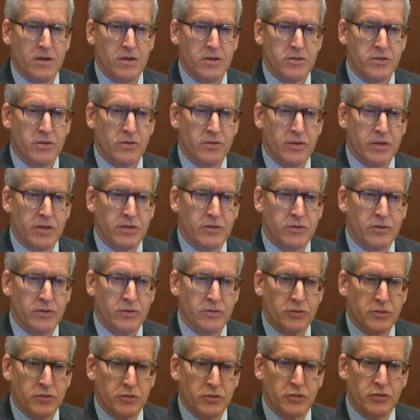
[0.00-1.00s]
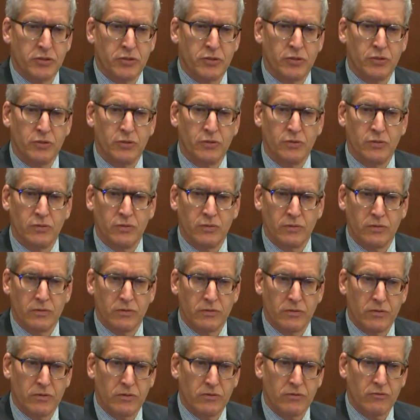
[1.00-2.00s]
So these are two
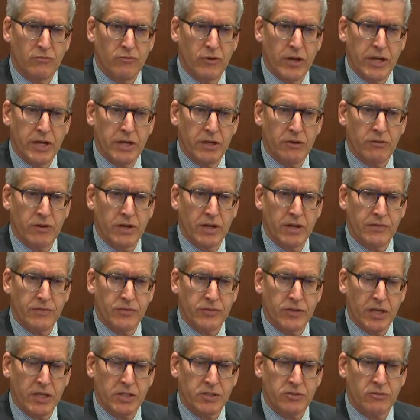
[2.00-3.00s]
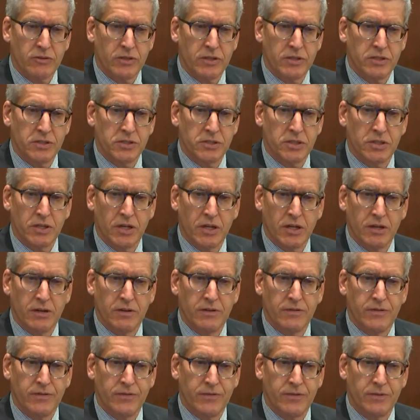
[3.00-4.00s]
radiographs, x-rays
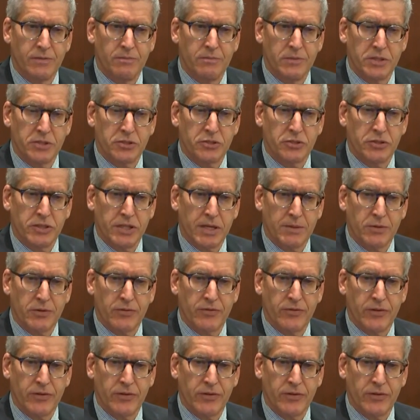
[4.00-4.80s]
of Mr. Depp's